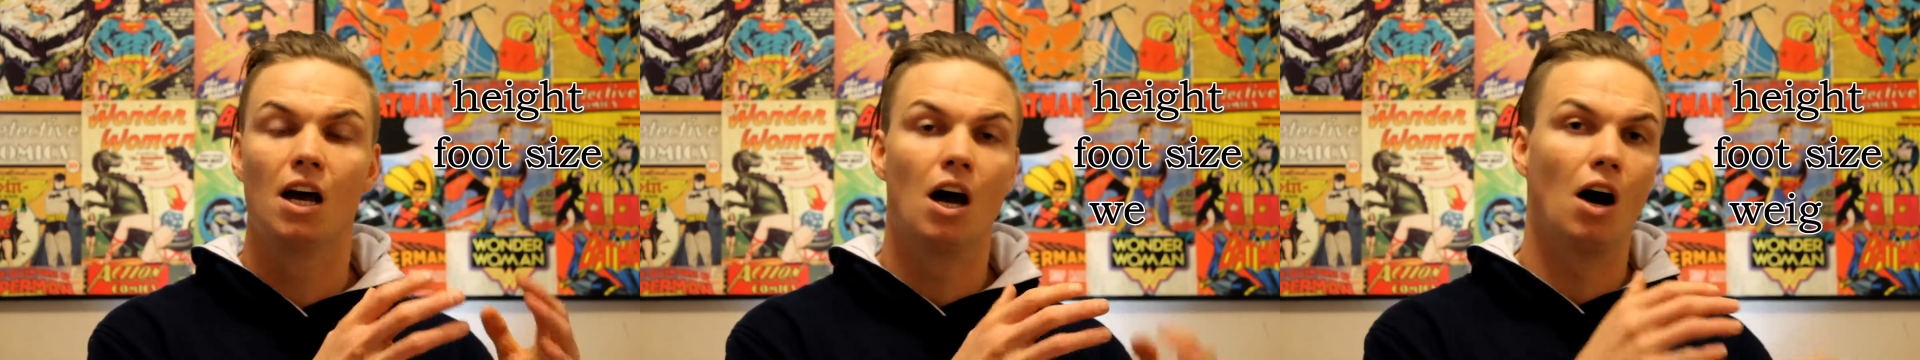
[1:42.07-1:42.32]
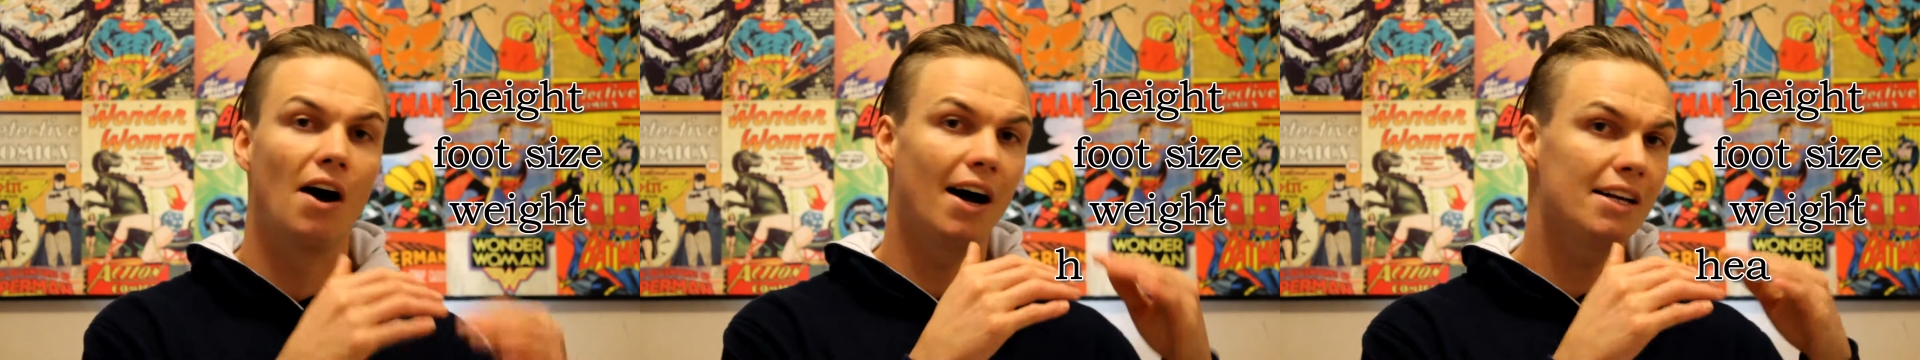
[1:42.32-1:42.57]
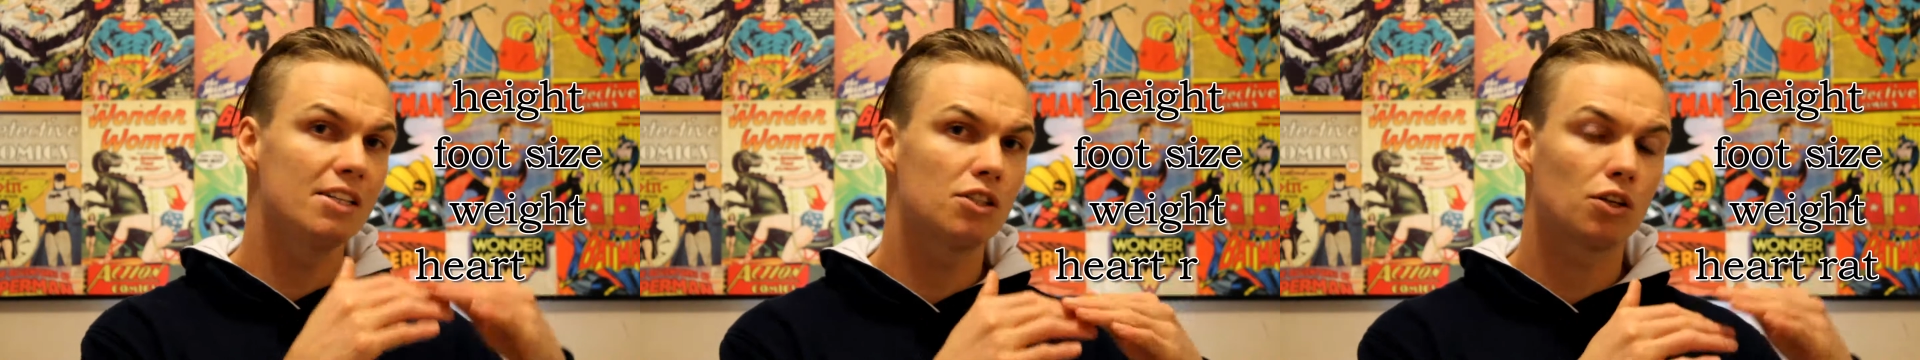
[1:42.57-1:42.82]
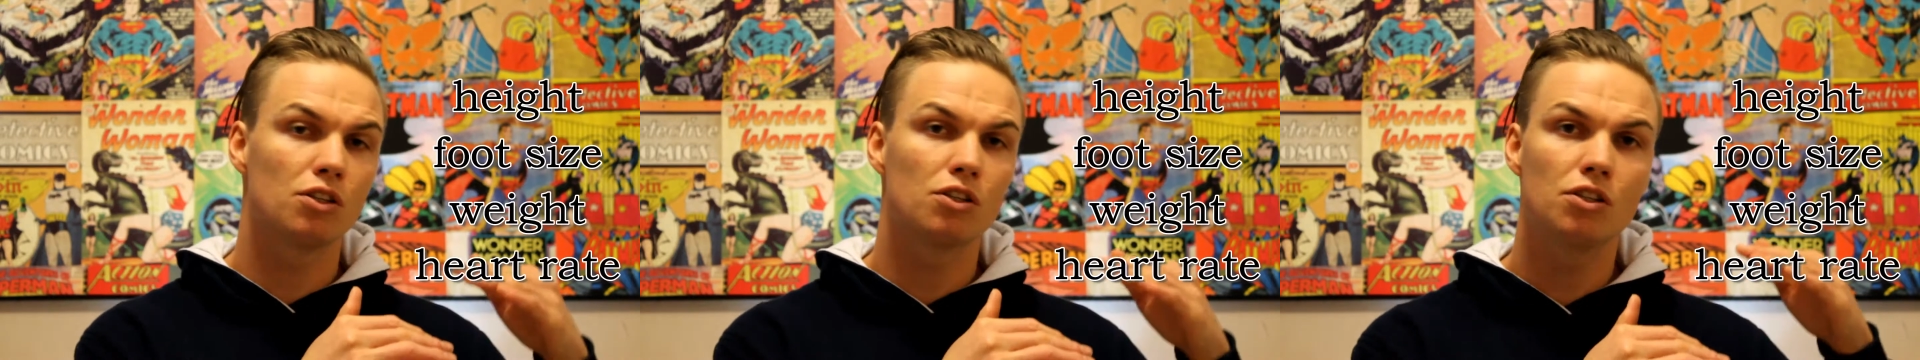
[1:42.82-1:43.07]
Our height is
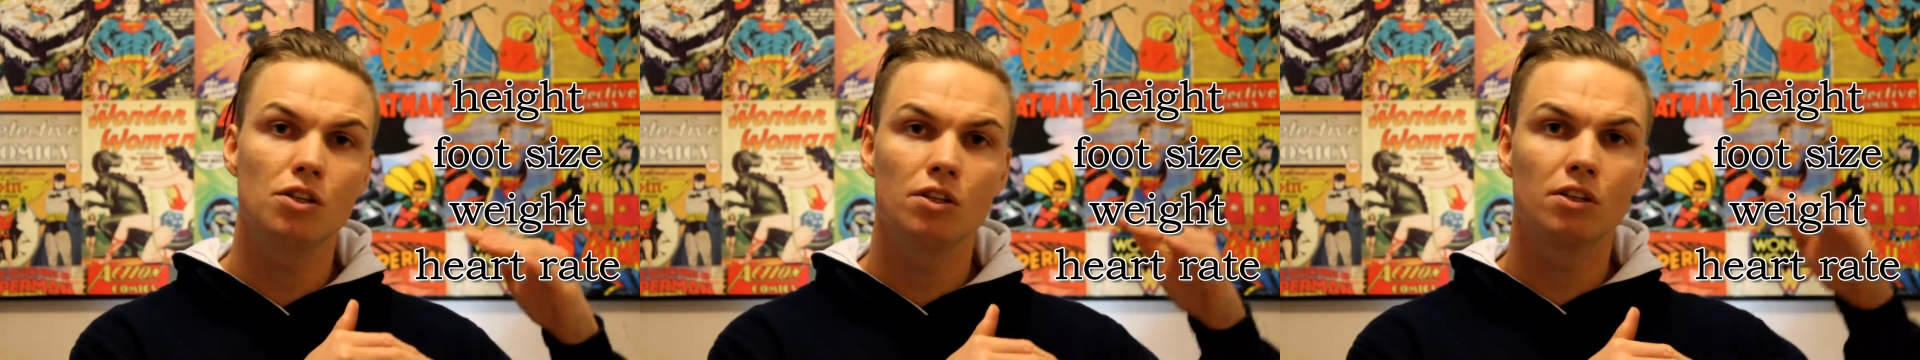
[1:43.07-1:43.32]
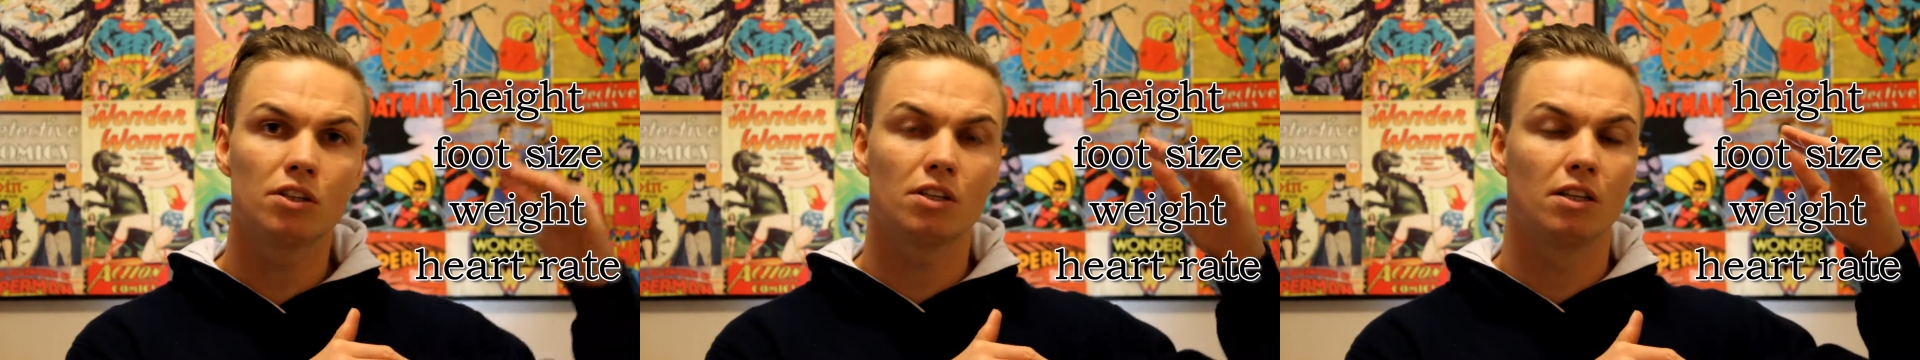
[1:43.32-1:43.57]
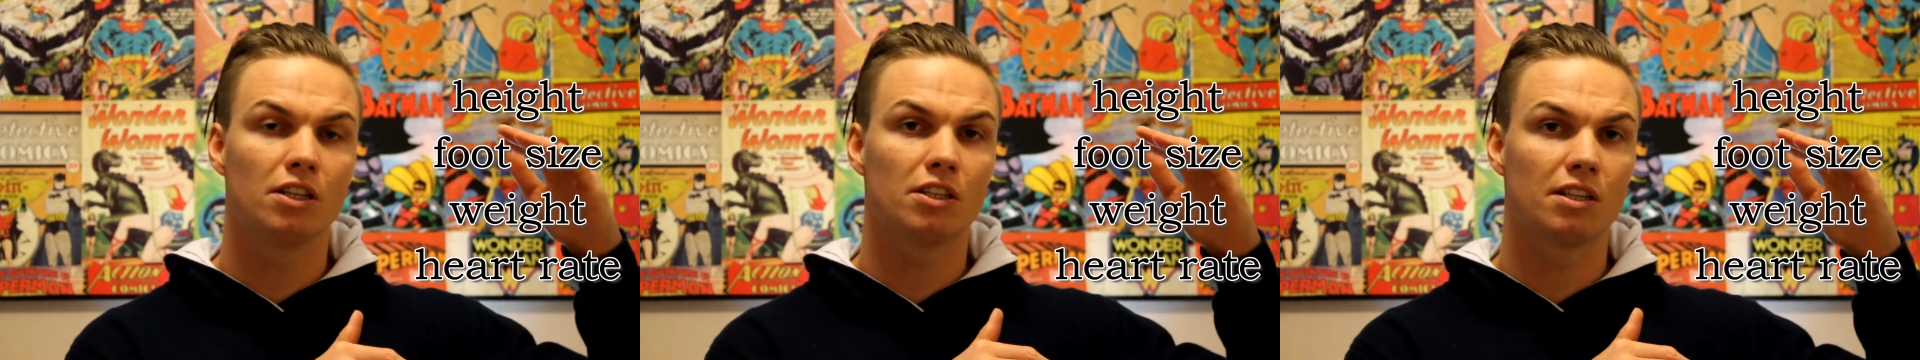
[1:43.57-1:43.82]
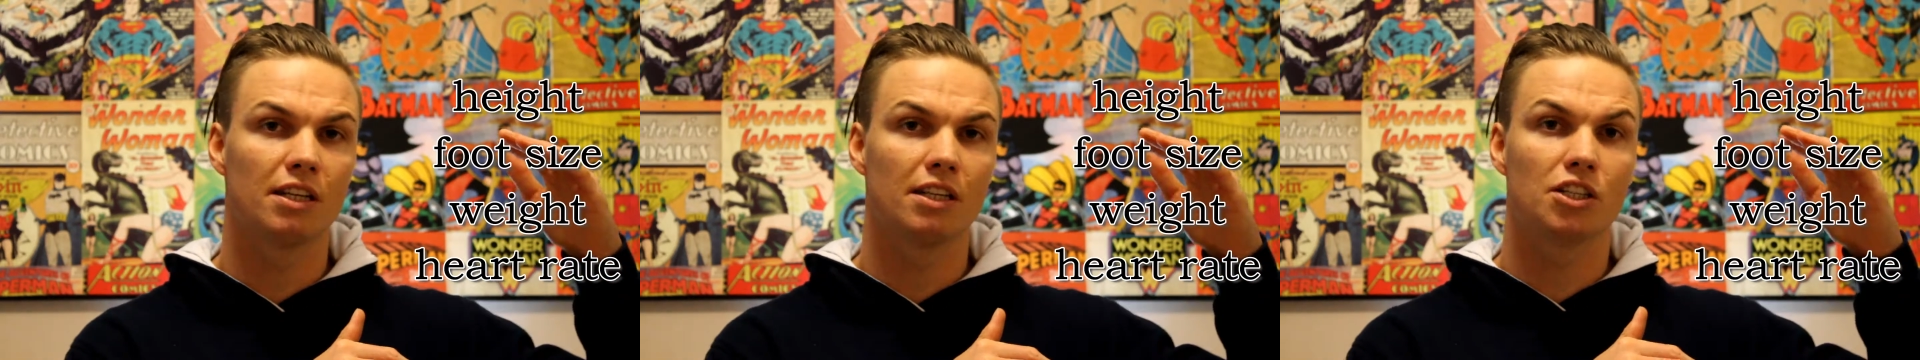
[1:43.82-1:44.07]

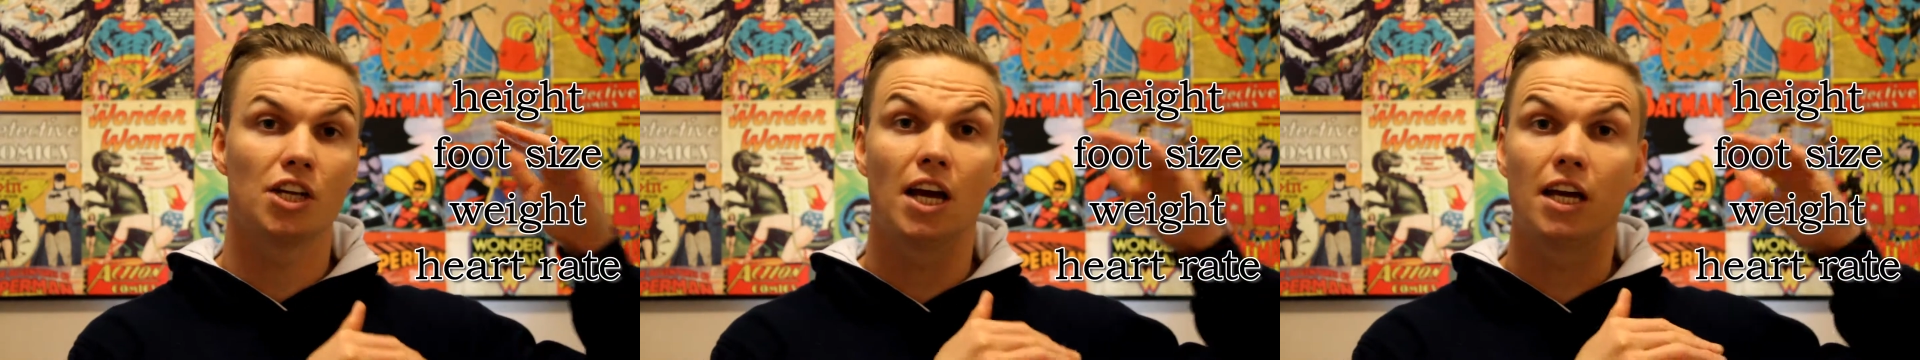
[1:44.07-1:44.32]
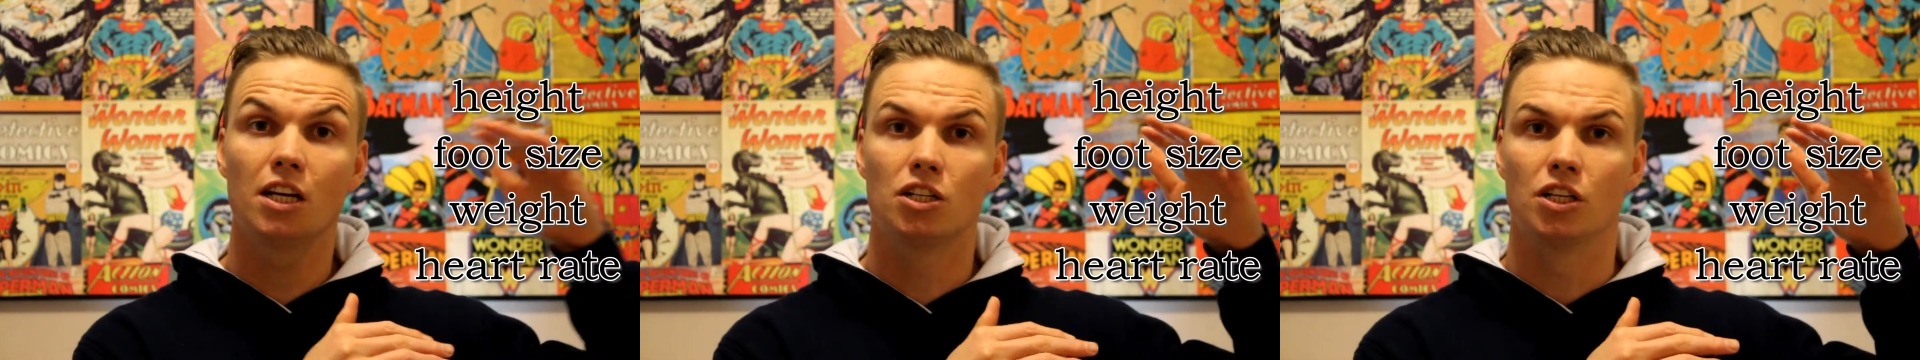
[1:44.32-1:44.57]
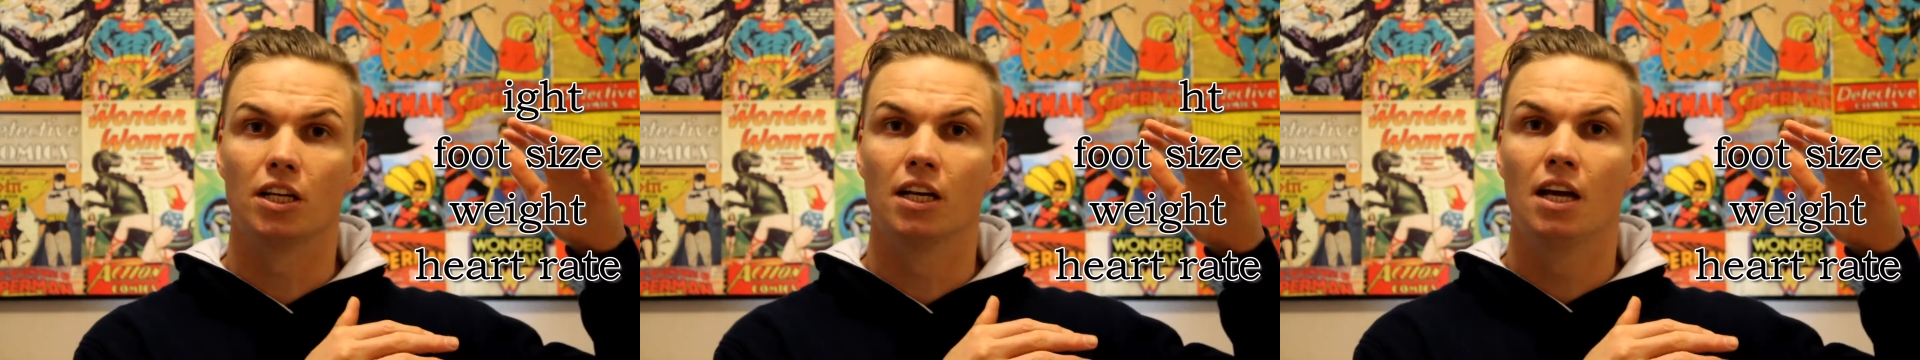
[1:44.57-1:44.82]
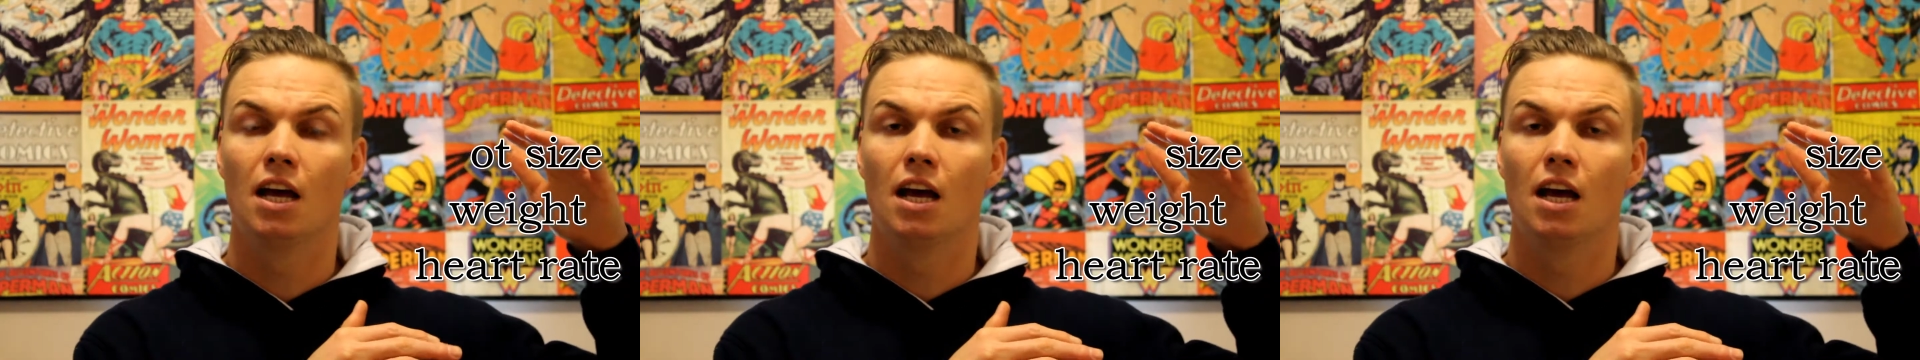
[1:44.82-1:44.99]
continuously changing